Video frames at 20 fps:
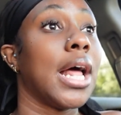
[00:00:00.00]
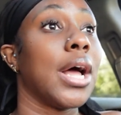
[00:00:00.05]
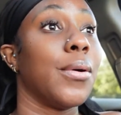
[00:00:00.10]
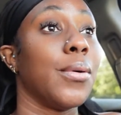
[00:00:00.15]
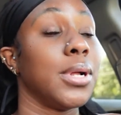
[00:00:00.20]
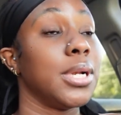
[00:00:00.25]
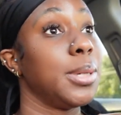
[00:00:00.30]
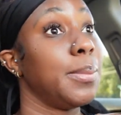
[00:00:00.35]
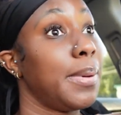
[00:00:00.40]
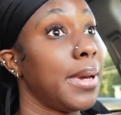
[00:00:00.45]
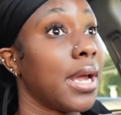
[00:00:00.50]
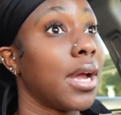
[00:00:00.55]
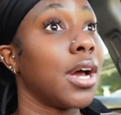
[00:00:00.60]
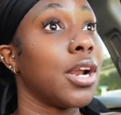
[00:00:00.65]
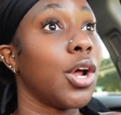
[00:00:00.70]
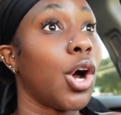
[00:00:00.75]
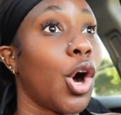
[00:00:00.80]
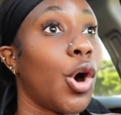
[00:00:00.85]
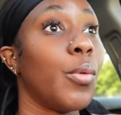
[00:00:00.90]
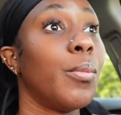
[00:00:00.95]
well, depending
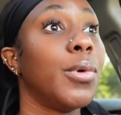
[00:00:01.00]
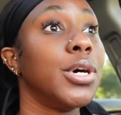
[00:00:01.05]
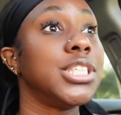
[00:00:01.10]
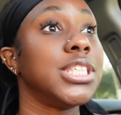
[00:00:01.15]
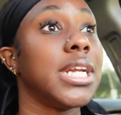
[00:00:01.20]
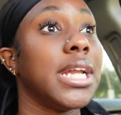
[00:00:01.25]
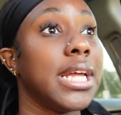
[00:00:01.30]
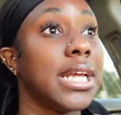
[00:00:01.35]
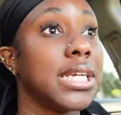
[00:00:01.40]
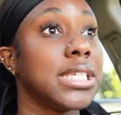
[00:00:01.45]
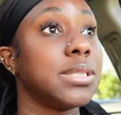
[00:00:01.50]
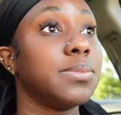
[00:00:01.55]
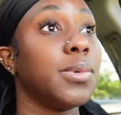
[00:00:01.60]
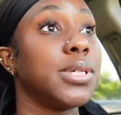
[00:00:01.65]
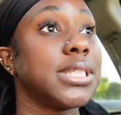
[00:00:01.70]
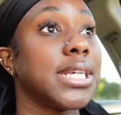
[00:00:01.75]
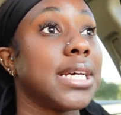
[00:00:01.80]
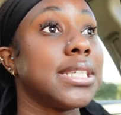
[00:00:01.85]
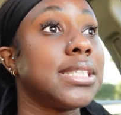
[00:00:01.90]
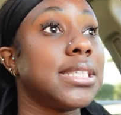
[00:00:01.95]
on how much it is,
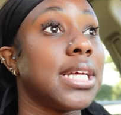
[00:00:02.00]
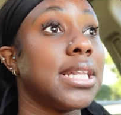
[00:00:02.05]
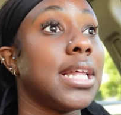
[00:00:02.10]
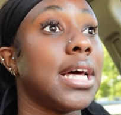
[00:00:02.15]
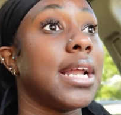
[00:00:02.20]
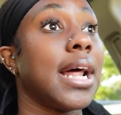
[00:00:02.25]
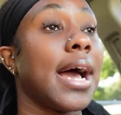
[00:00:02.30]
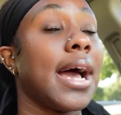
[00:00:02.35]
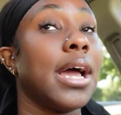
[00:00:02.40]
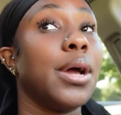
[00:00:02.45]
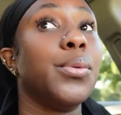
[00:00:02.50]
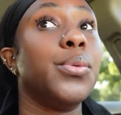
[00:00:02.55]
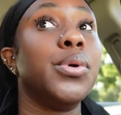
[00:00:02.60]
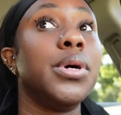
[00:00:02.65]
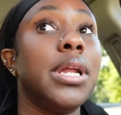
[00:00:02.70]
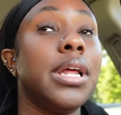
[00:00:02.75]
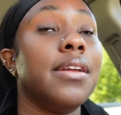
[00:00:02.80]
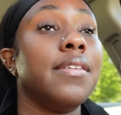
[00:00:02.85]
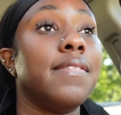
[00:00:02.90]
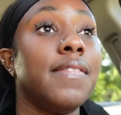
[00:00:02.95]
but I said that I
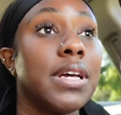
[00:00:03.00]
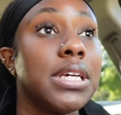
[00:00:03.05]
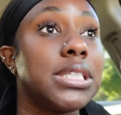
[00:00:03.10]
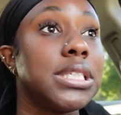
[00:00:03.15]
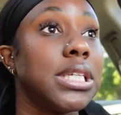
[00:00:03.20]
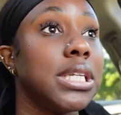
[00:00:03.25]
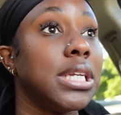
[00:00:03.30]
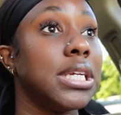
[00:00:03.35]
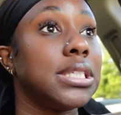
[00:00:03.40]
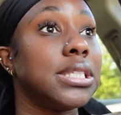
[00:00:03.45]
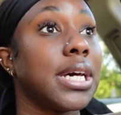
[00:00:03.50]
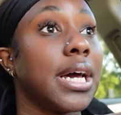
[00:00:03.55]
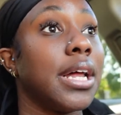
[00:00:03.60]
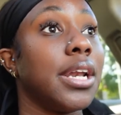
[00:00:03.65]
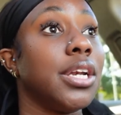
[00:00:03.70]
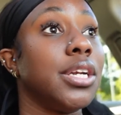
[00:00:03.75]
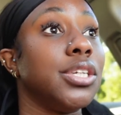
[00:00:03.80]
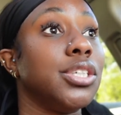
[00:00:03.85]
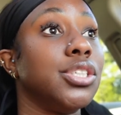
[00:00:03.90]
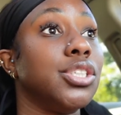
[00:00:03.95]
would invest in it
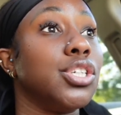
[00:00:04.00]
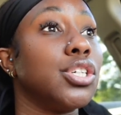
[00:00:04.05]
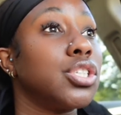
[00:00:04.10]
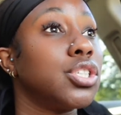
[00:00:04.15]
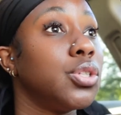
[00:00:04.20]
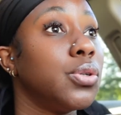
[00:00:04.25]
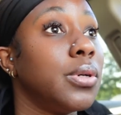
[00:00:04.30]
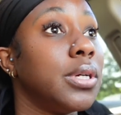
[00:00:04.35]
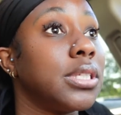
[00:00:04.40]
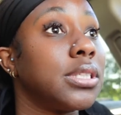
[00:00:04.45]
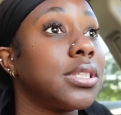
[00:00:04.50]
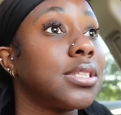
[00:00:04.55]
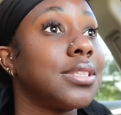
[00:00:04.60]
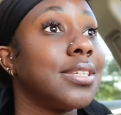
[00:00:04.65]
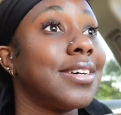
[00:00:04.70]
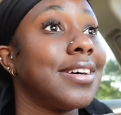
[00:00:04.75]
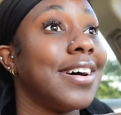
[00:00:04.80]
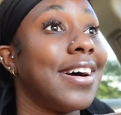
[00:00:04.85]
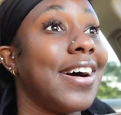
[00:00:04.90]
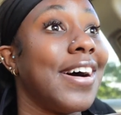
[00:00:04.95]
and just do it.